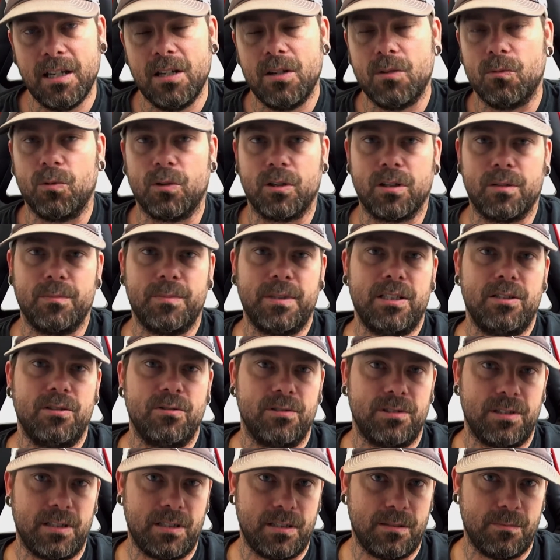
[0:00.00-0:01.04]
we're going to be
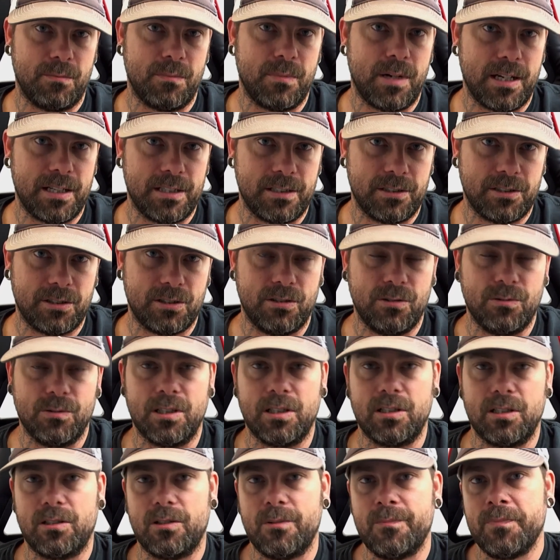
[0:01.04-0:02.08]
using
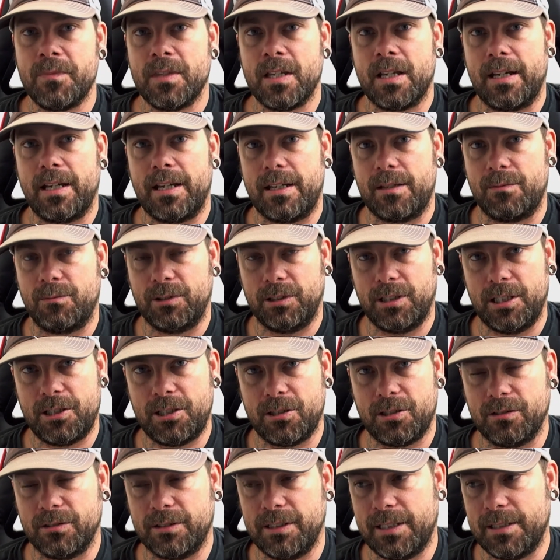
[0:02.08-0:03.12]
MySQL and
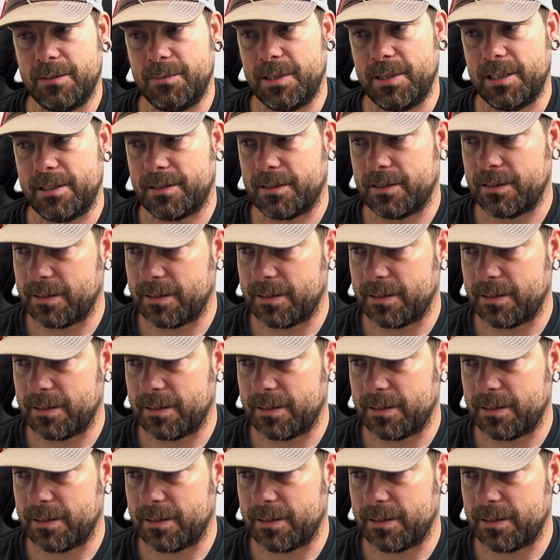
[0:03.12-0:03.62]
relational databases.